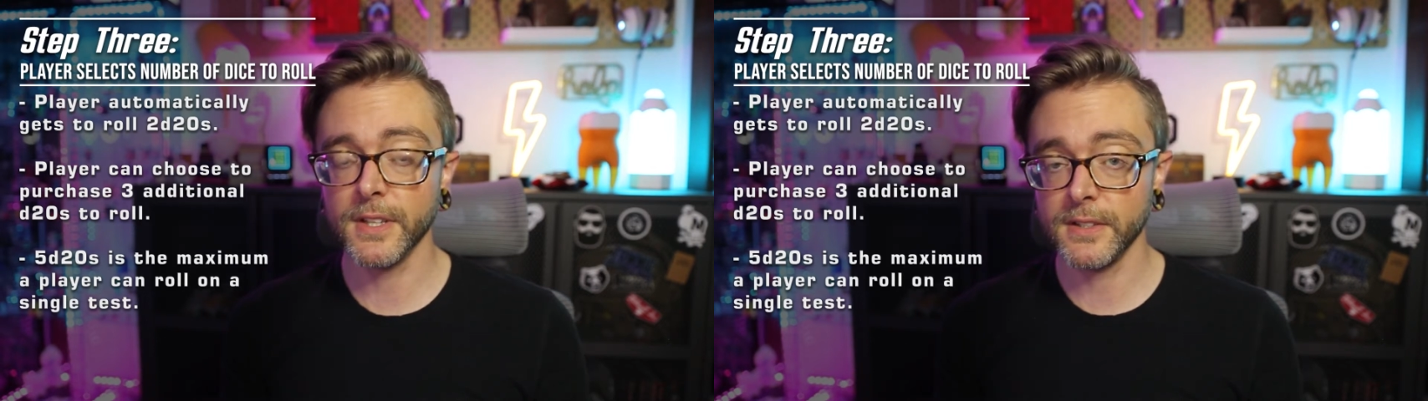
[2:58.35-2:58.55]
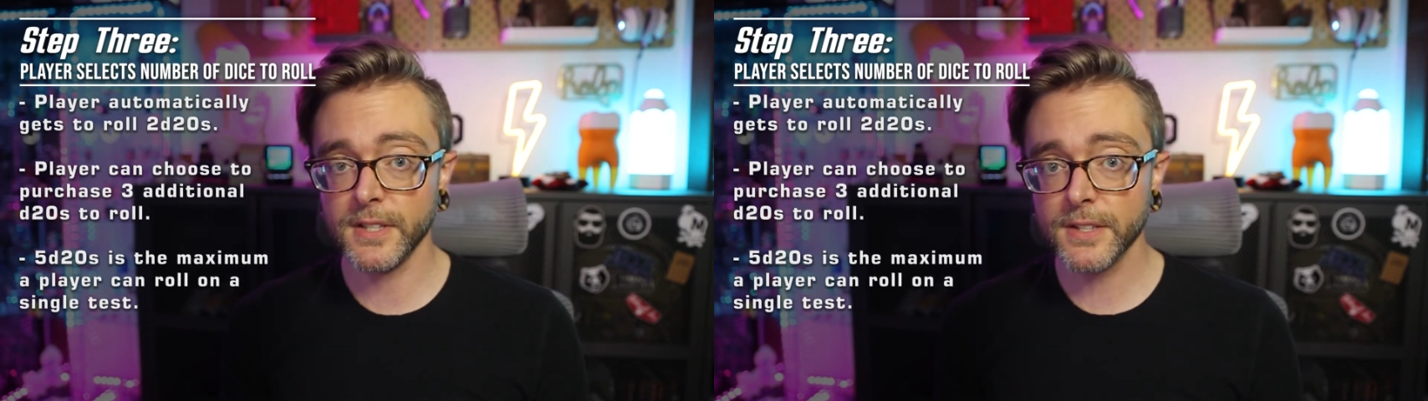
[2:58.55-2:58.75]

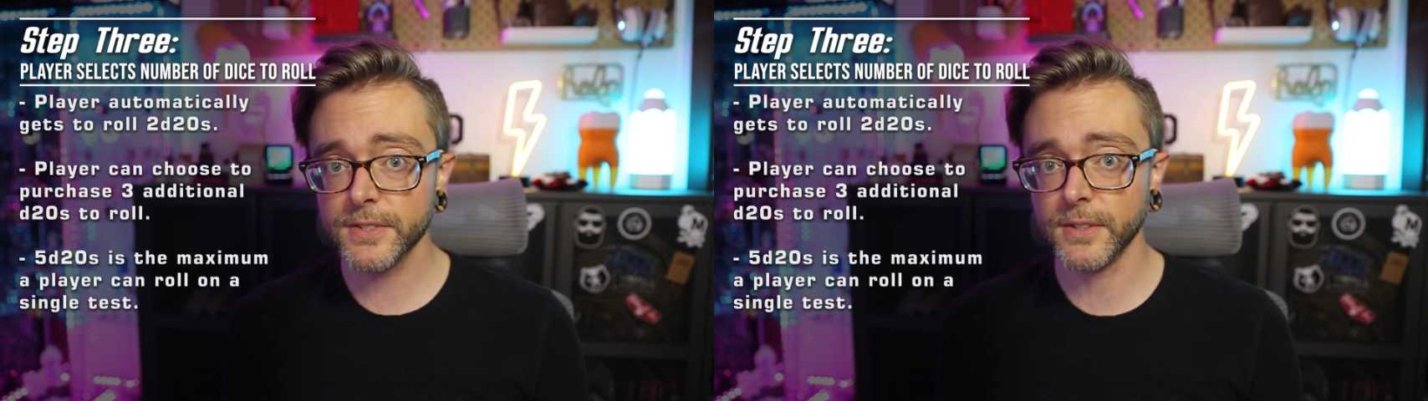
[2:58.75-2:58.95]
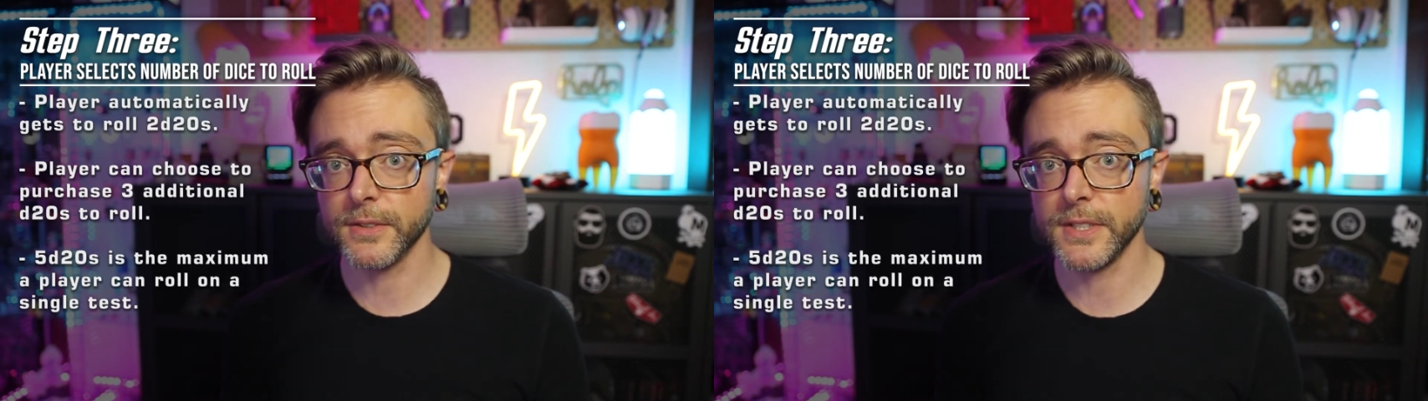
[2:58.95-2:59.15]

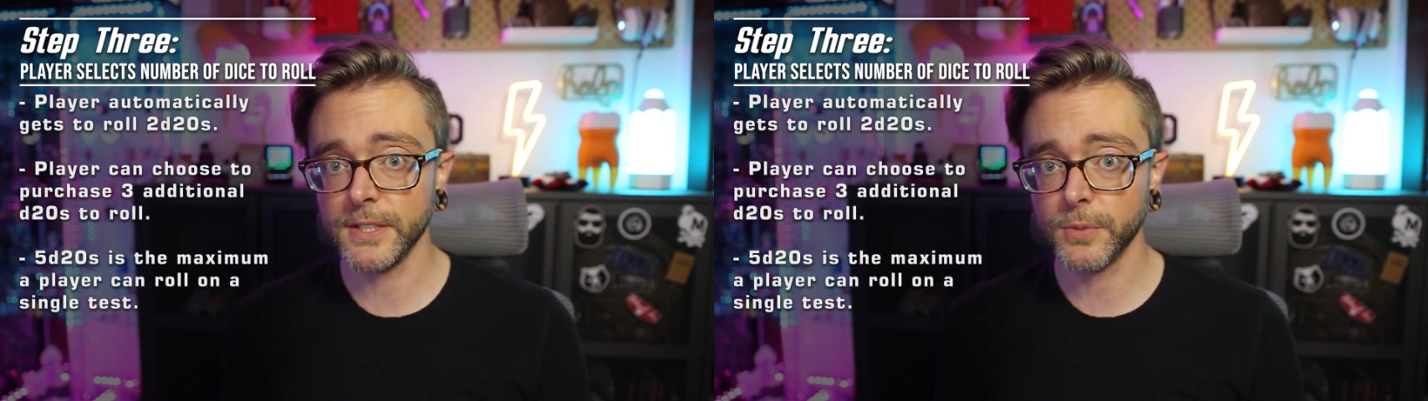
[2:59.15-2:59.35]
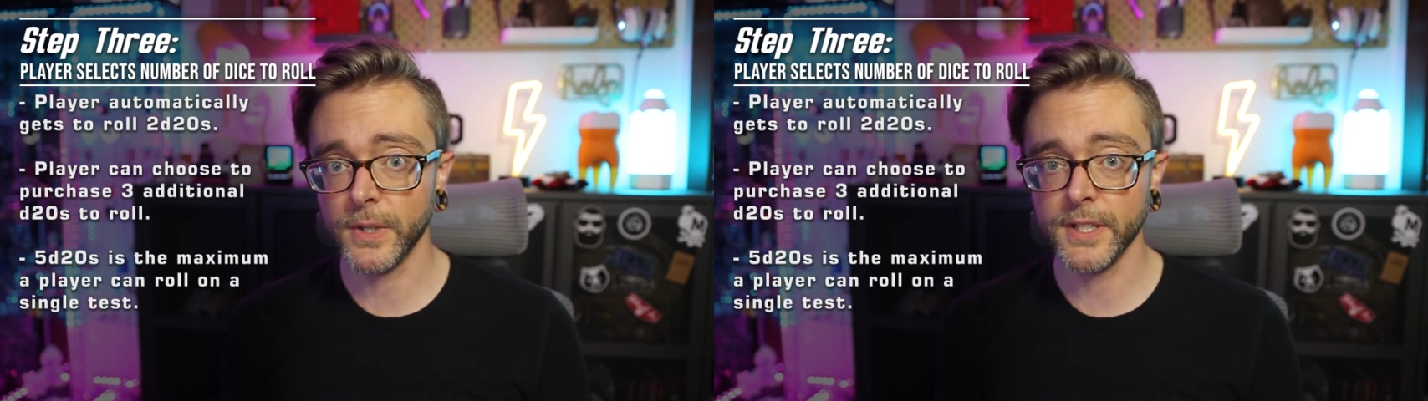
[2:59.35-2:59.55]
additional
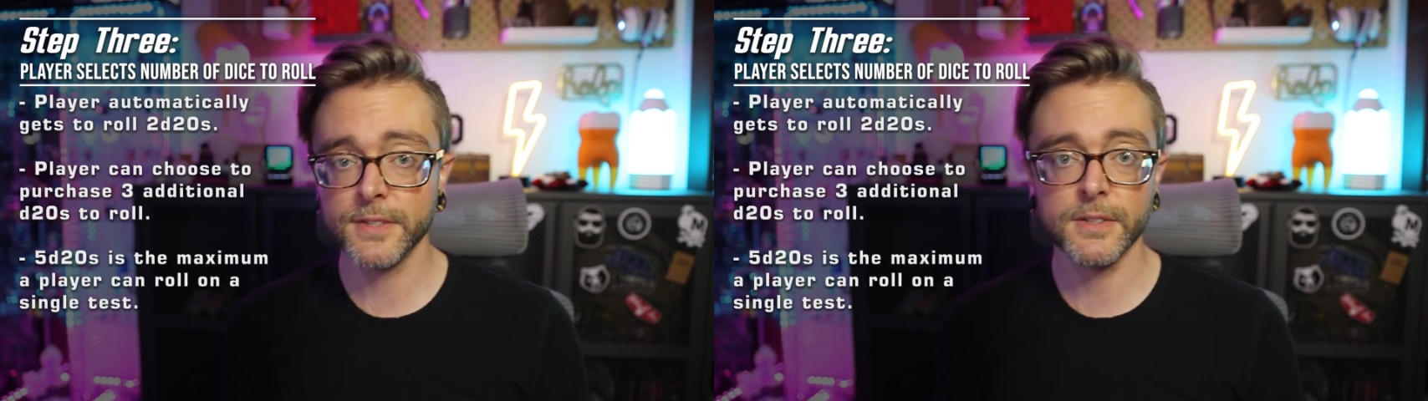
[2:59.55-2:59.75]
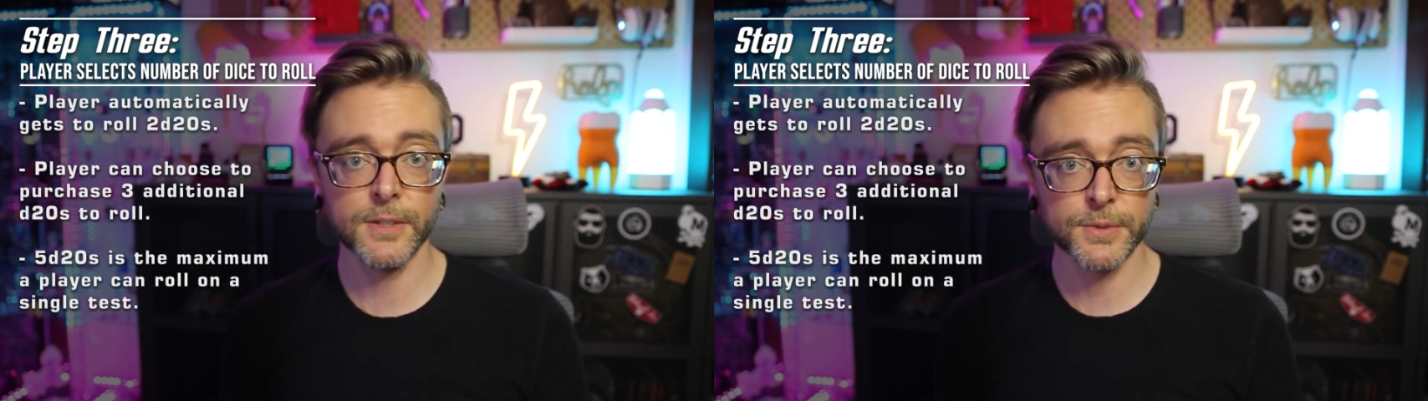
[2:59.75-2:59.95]

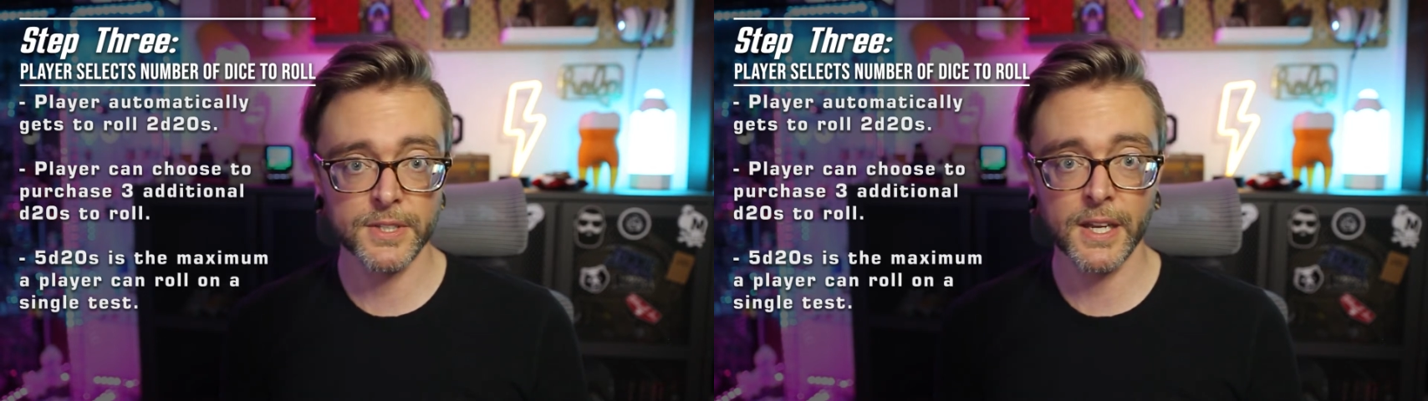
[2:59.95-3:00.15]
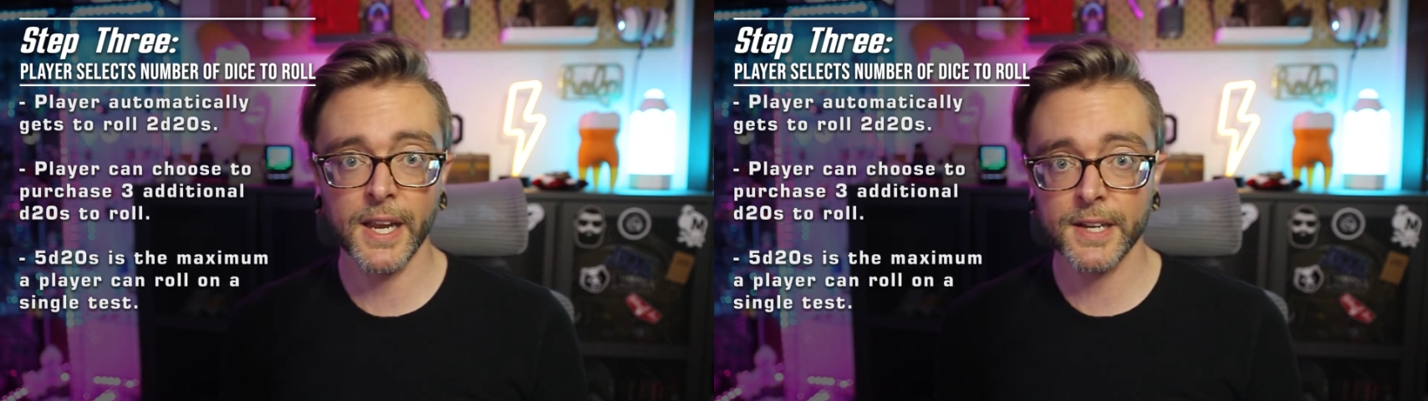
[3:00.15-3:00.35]
d20s
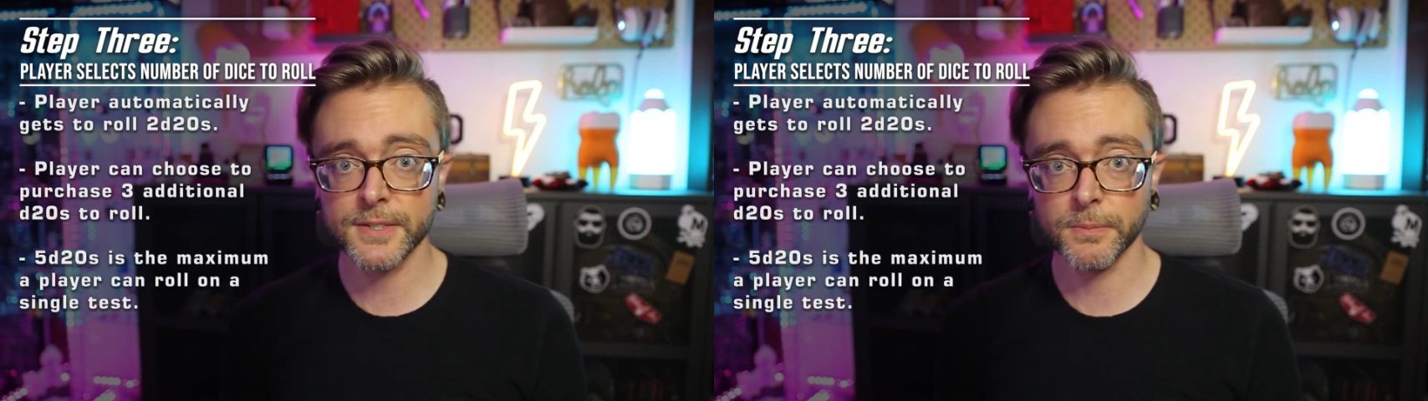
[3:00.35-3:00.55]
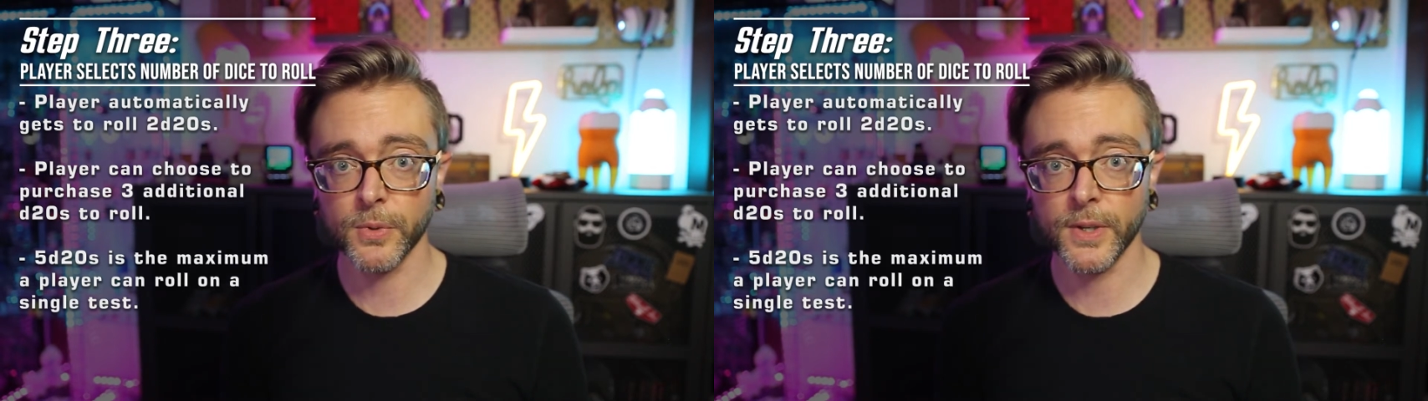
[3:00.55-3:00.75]
using
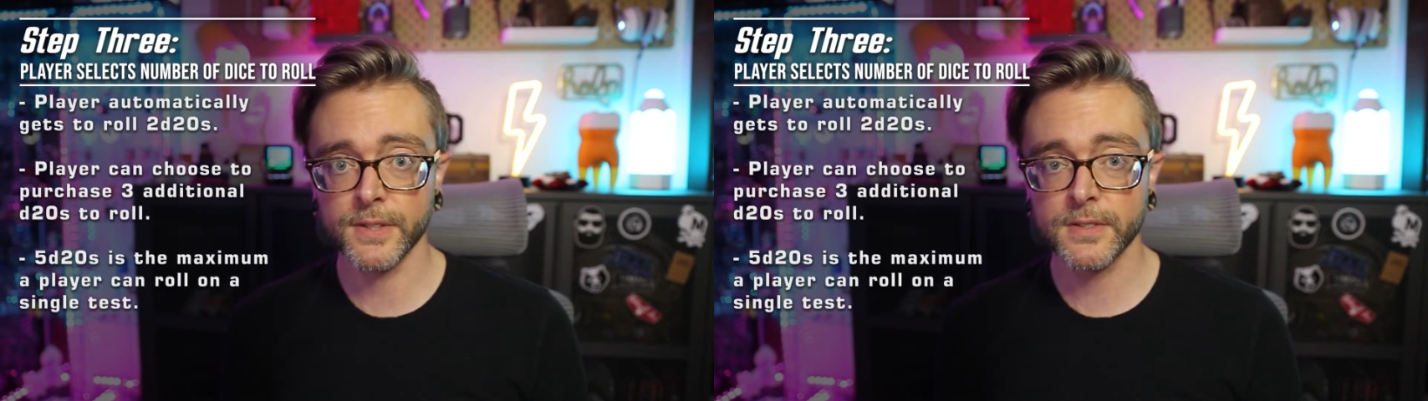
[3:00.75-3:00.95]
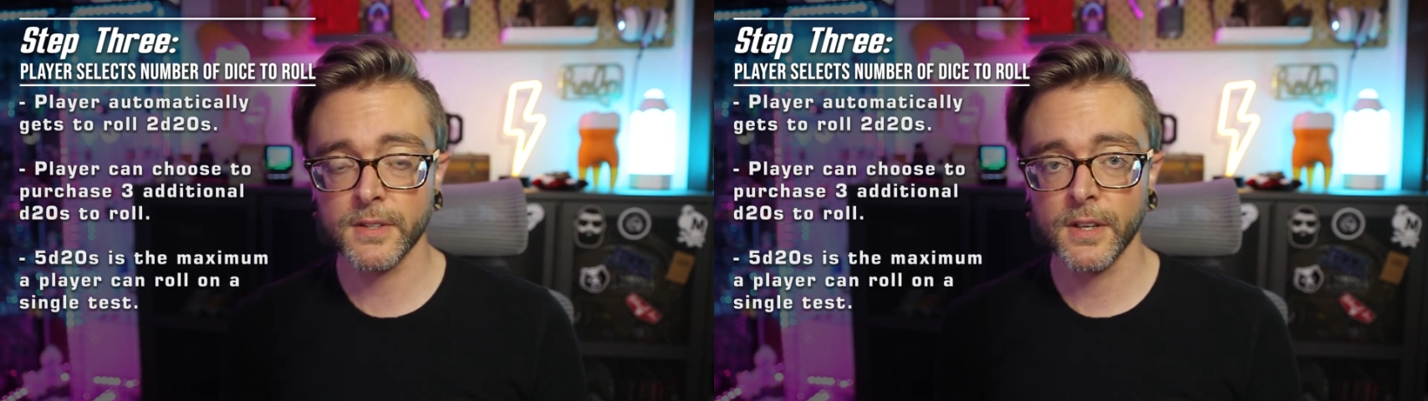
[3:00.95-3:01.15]
action
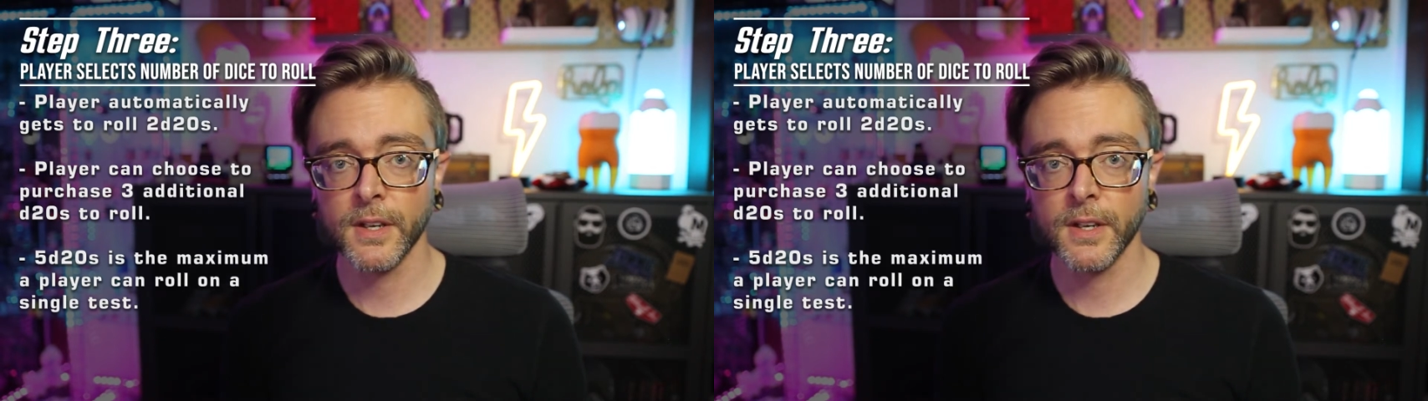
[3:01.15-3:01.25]
points.